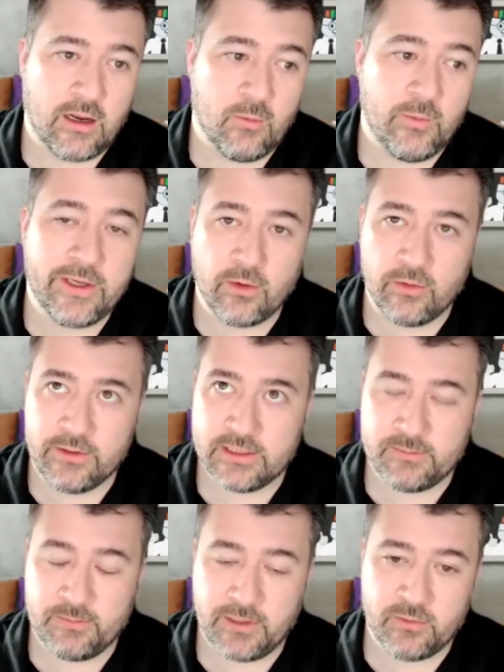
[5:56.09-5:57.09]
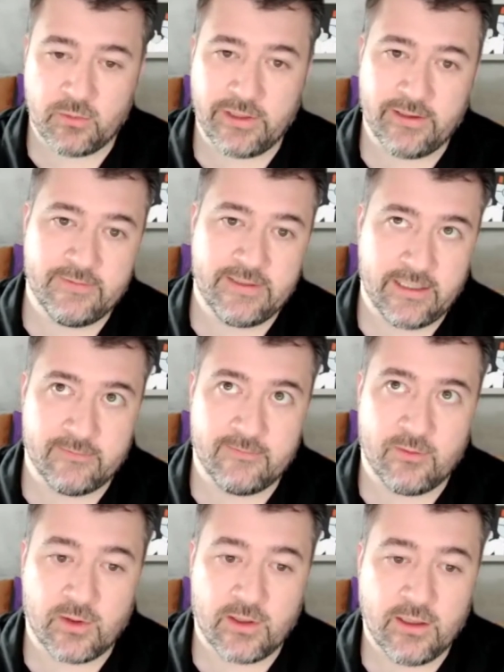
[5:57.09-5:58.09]
we can only display what we have data
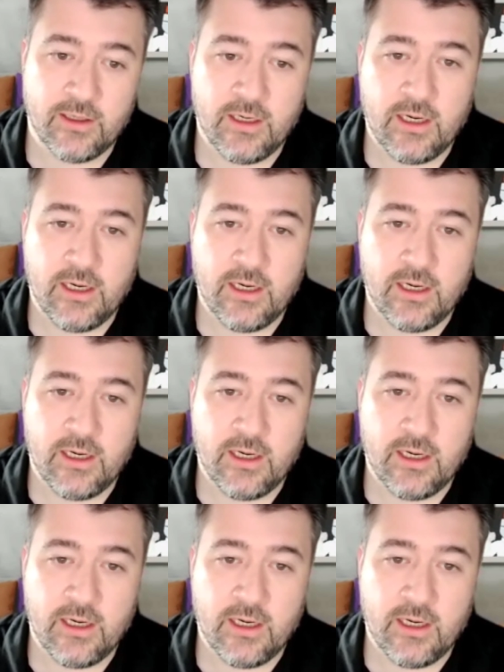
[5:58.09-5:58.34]
for.